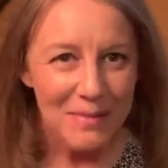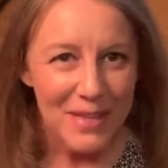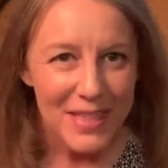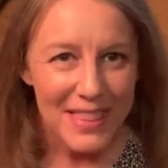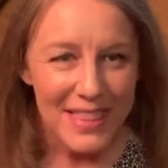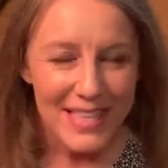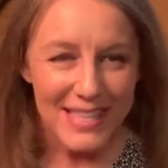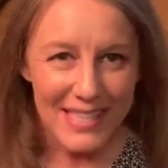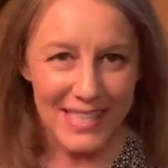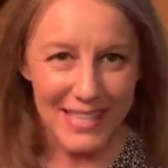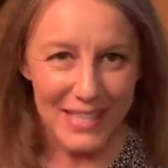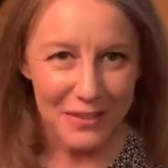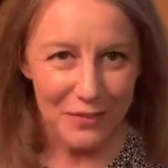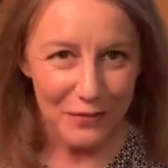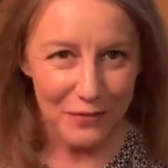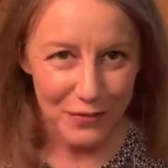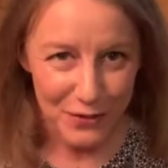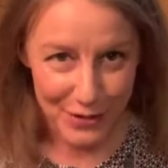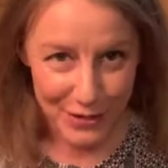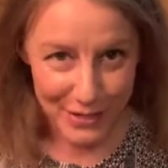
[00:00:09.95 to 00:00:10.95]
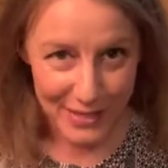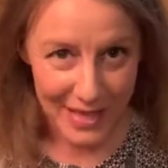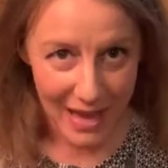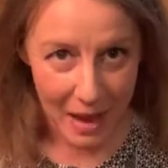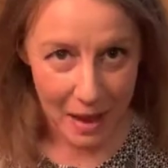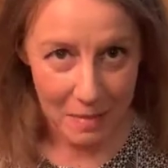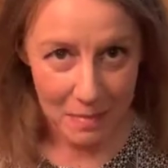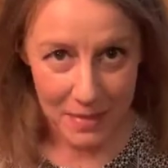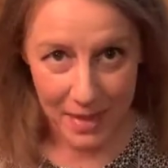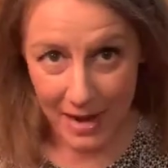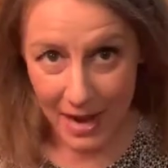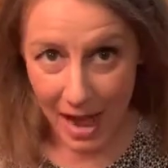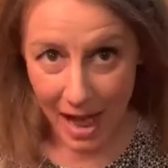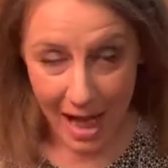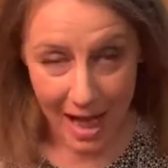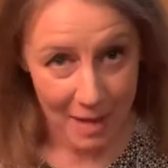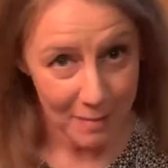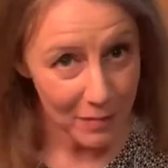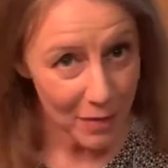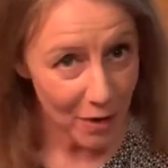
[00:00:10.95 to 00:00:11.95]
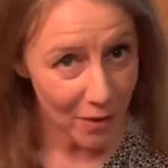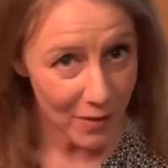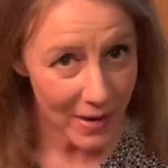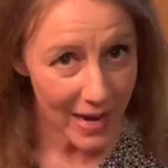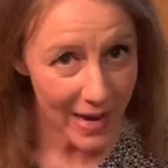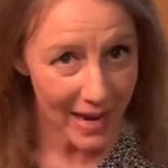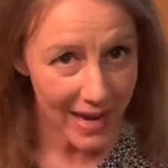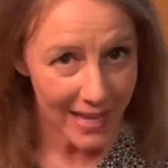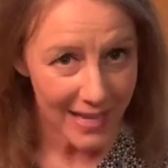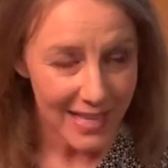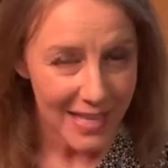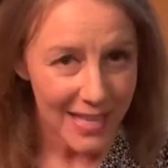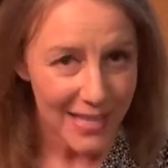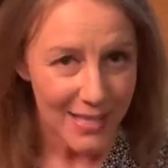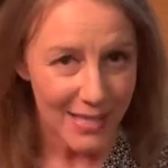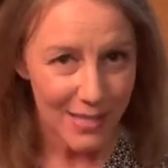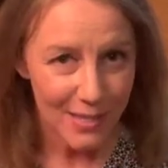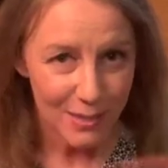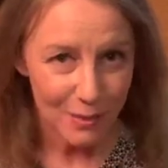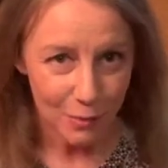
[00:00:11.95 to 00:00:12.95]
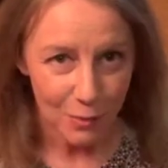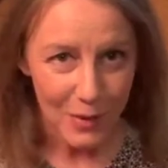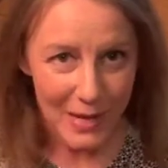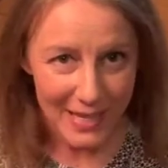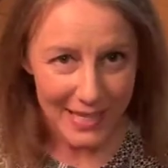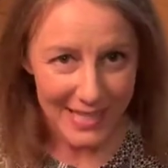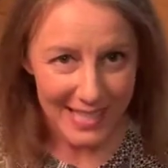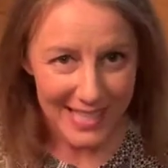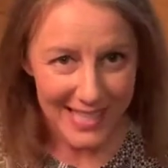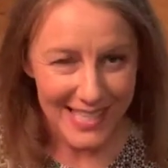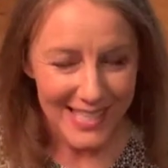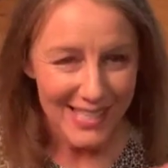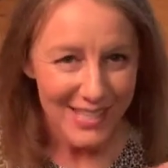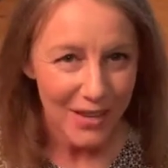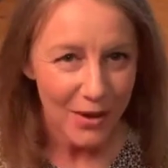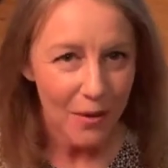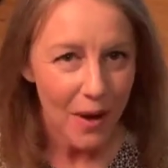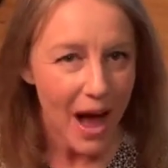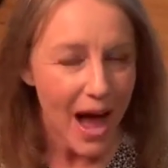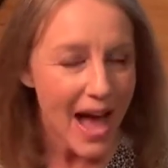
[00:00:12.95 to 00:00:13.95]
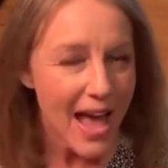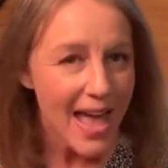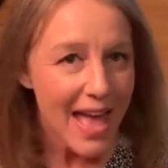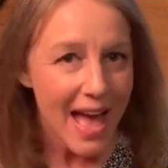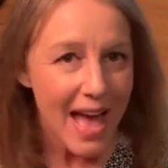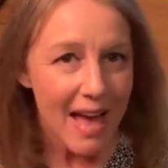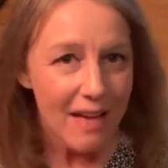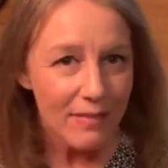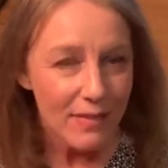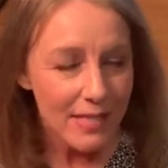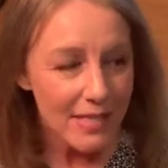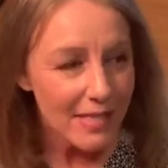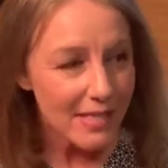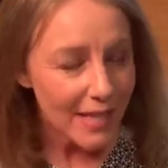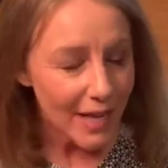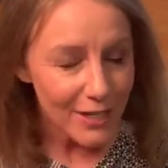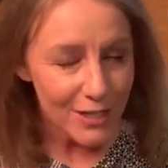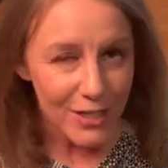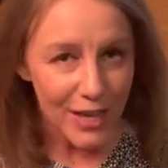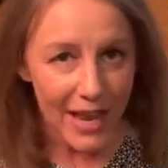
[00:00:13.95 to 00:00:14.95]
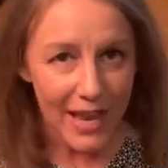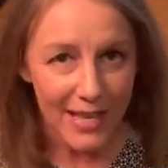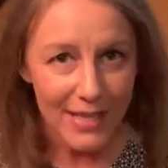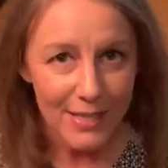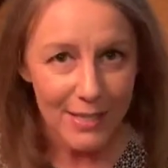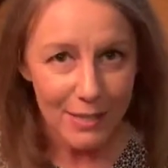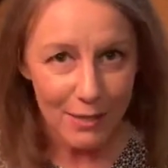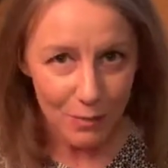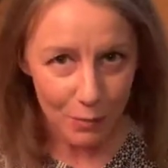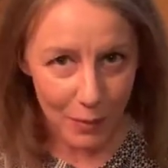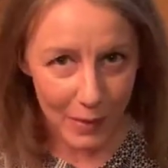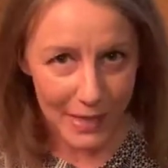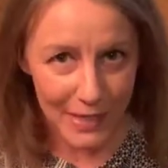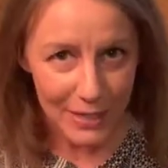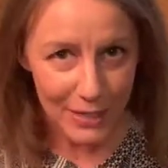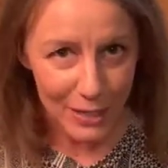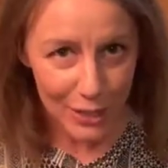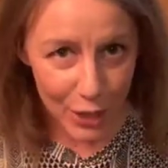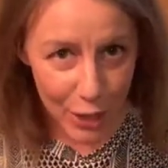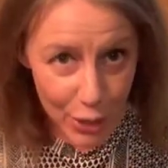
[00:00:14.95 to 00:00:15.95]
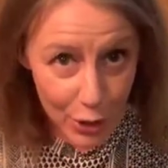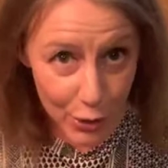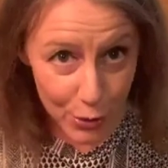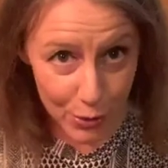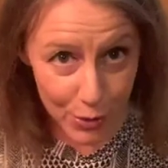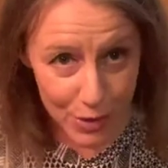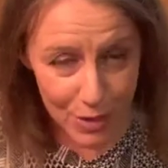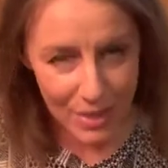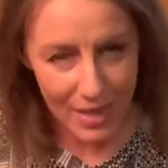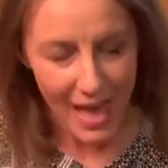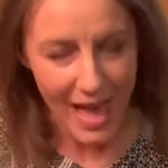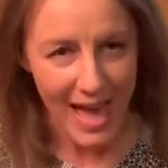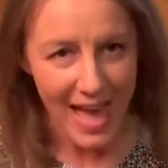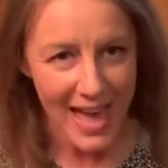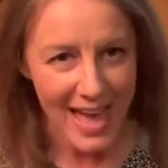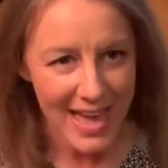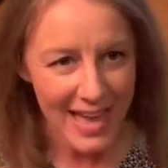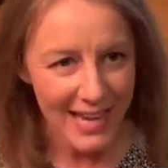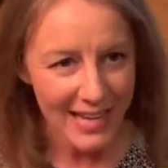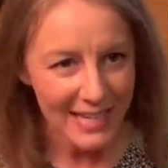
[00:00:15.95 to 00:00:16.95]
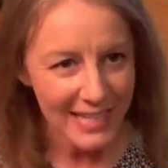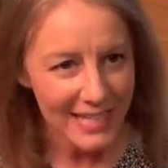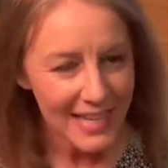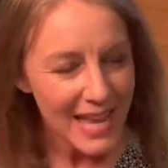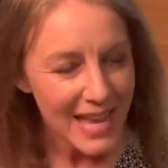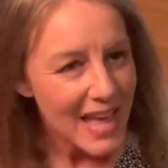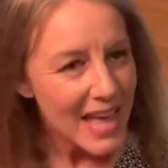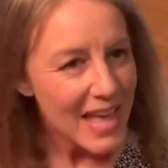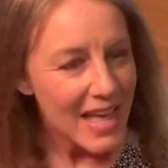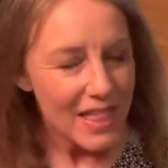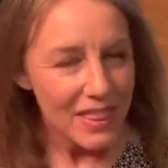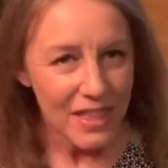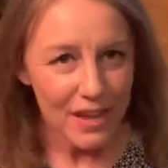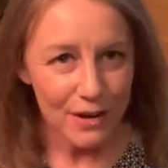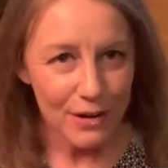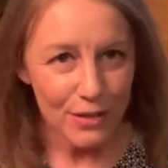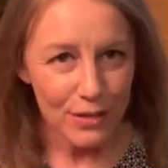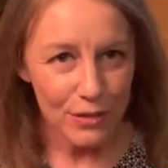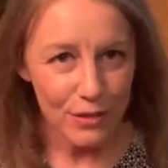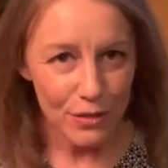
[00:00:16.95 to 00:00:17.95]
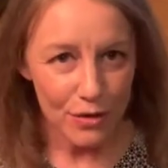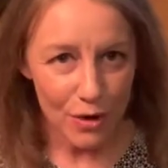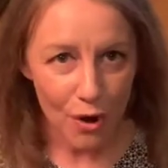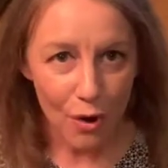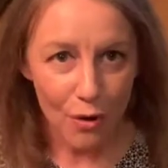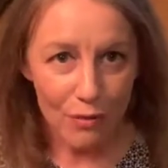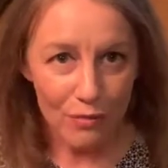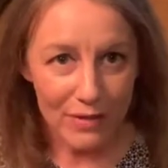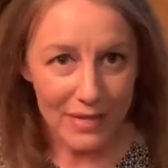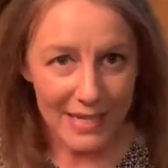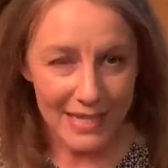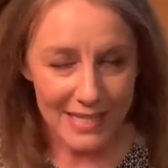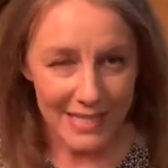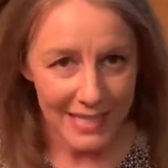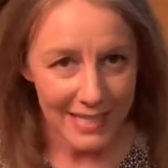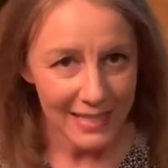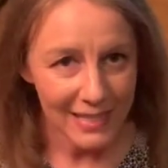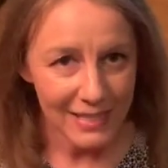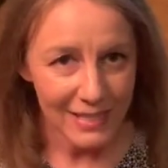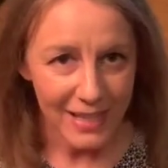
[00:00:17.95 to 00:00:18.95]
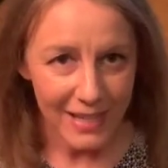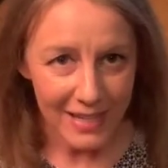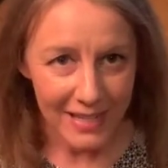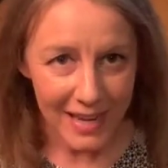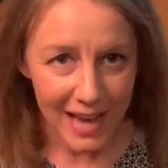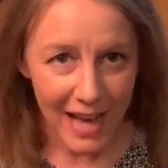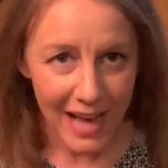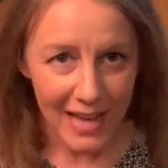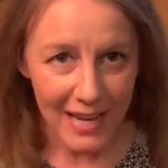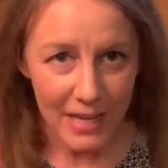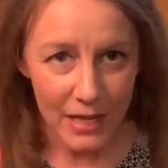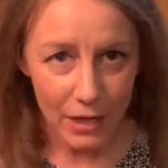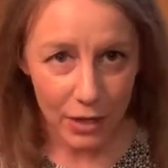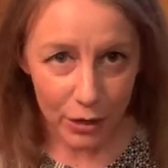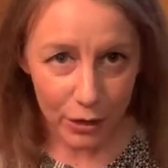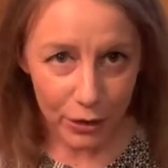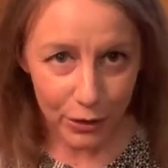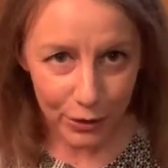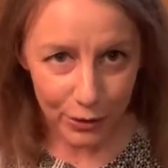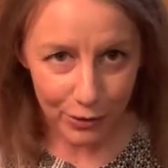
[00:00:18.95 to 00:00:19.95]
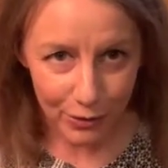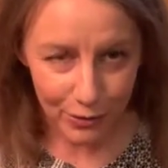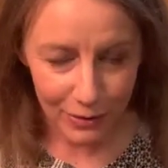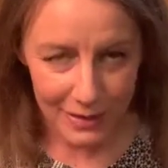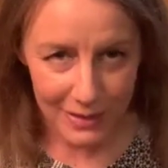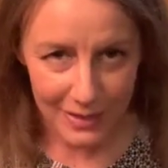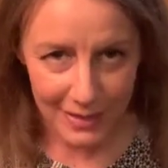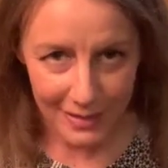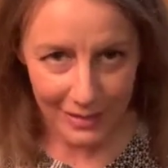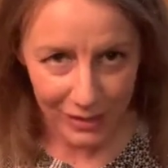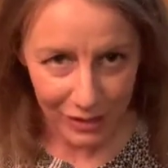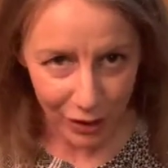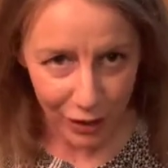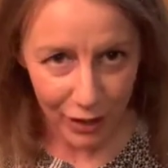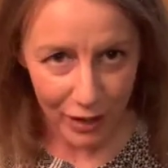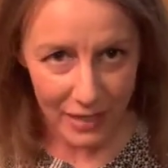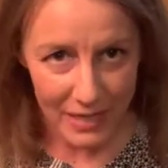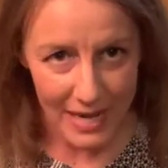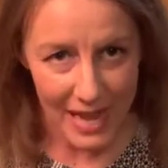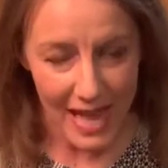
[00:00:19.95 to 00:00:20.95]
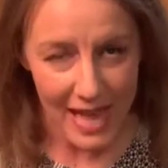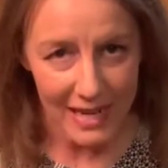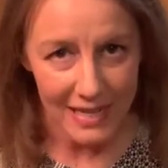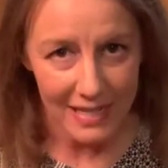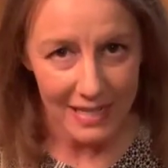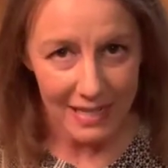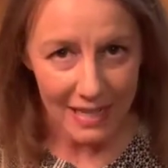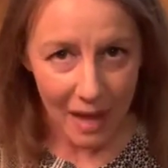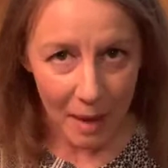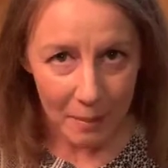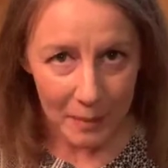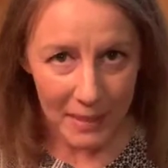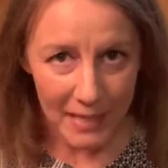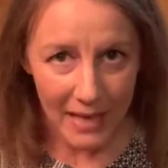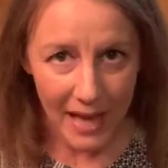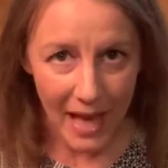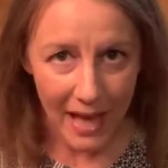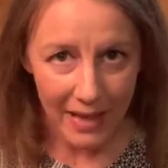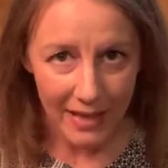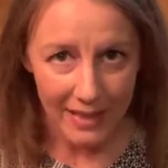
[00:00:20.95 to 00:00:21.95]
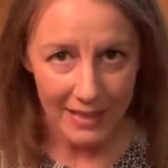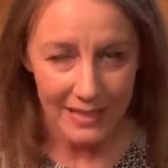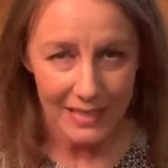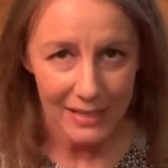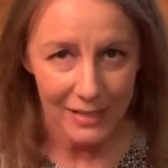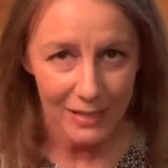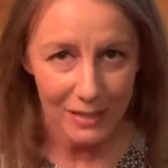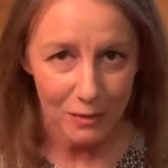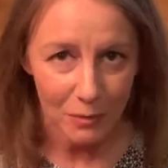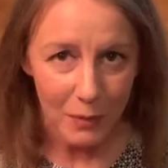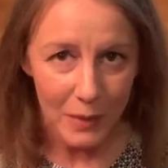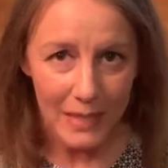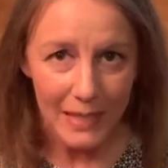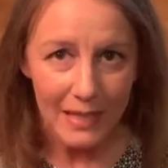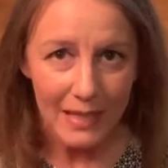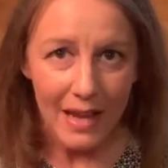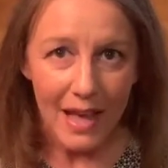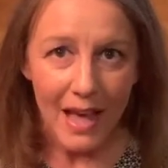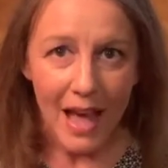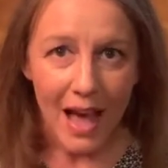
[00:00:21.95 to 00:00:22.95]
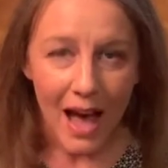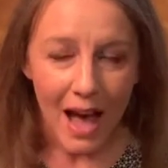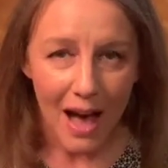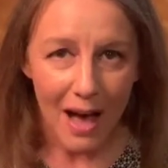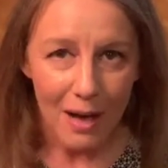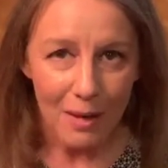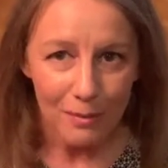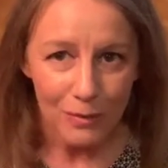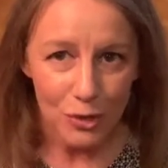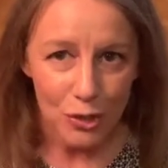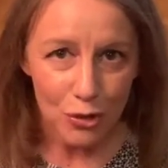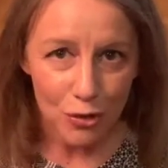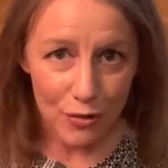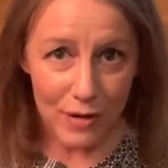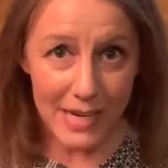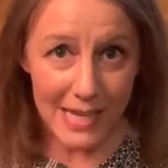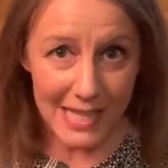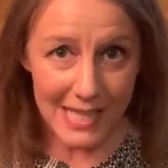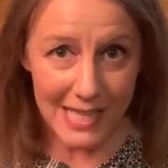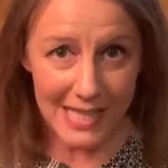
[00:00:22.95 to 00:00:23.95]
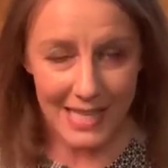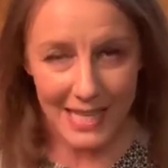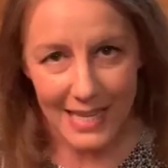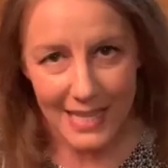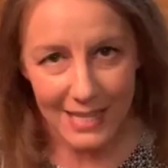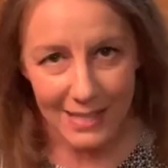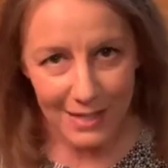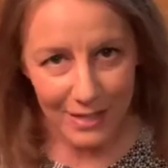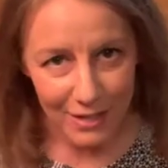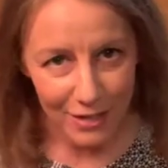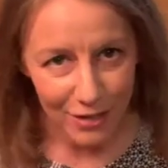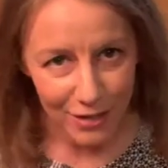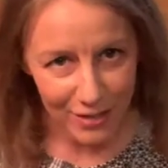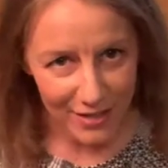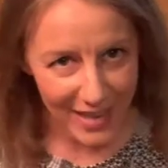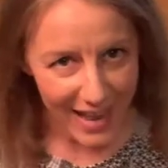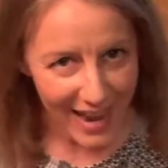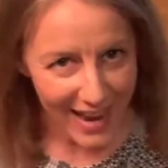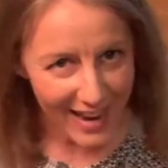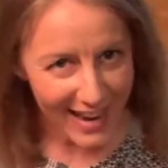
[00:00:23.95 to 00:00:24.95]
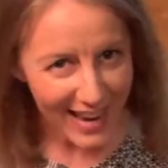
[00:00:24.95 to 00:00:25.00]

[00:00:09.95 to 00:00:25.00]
This is the first time that I'm going sweet. So I have such a sweet tooth and there is no reason to not include dessert and yummy, healthy, sweet treats into your day.